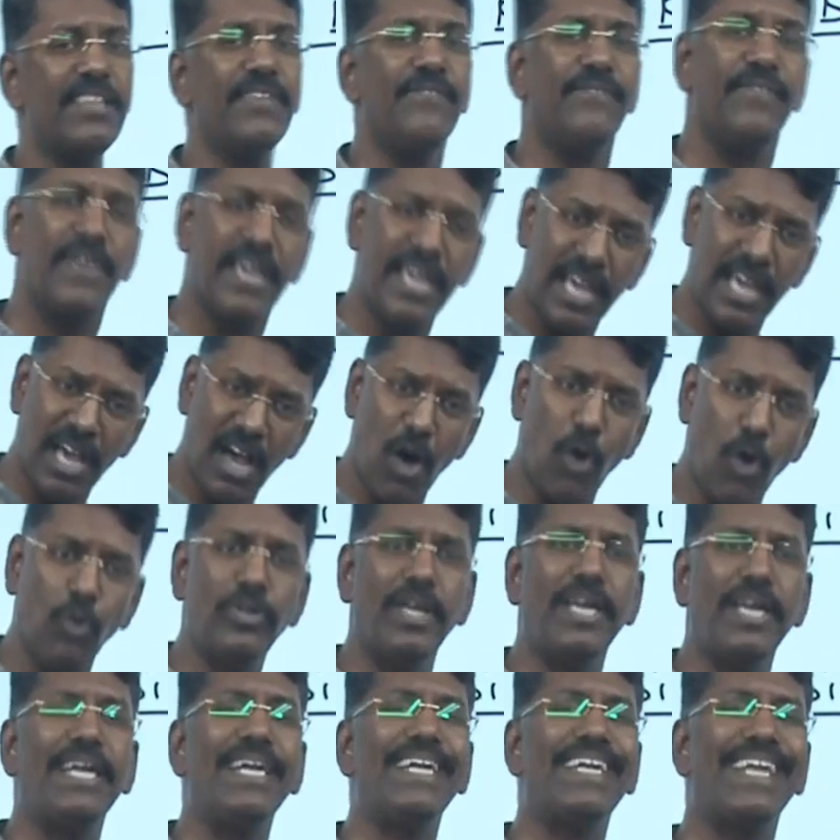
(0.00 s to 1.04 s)
the way how
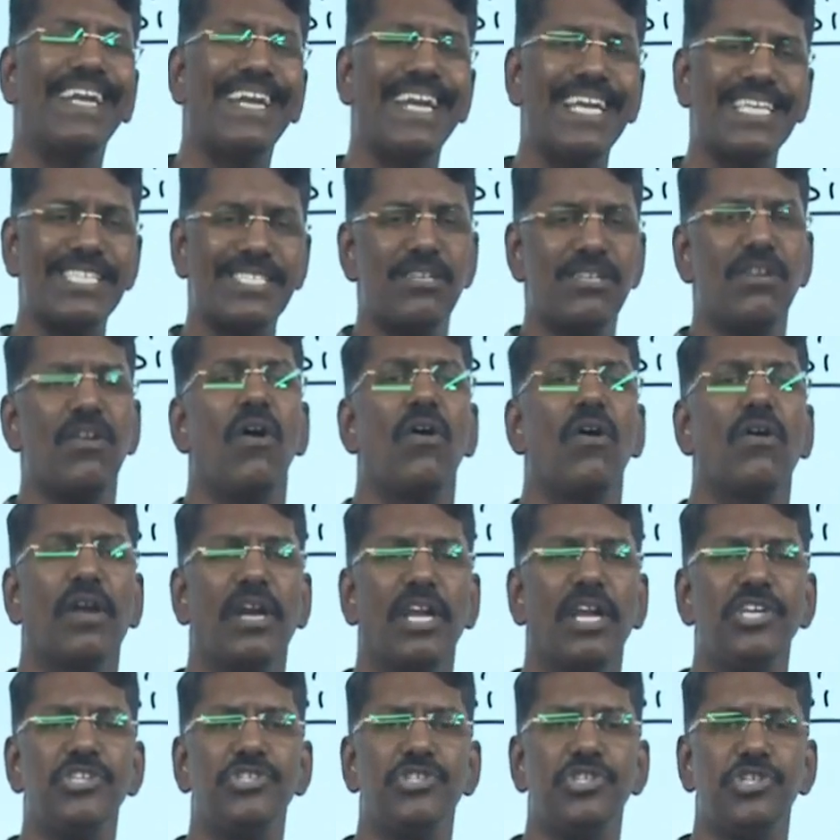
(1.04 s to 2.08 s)
the international
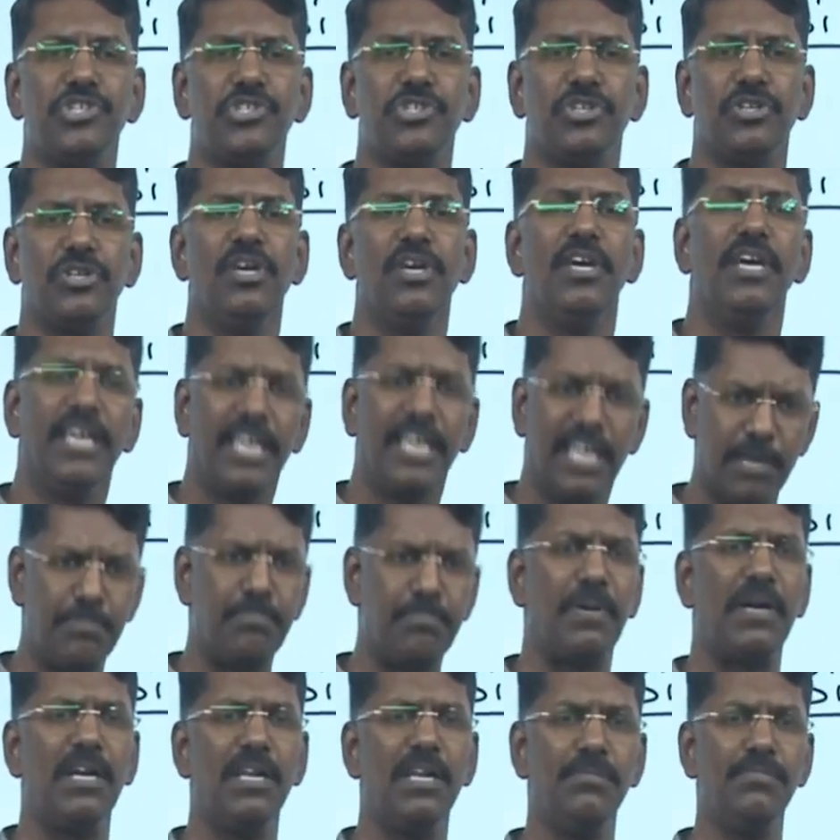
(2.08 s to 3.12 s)
organization in
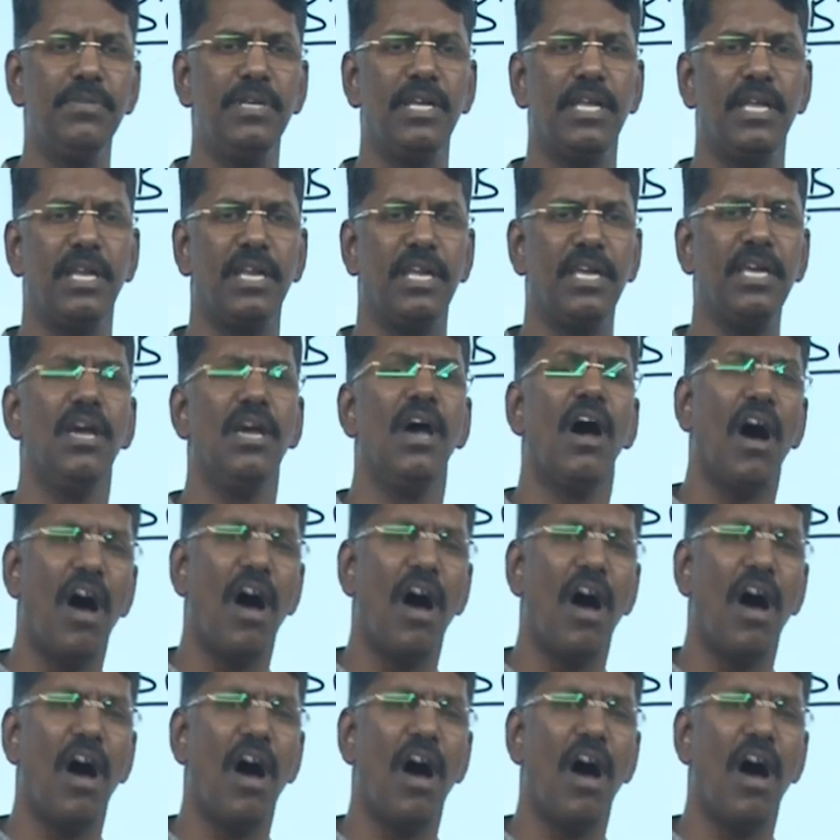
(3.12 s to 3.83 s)
preliminary,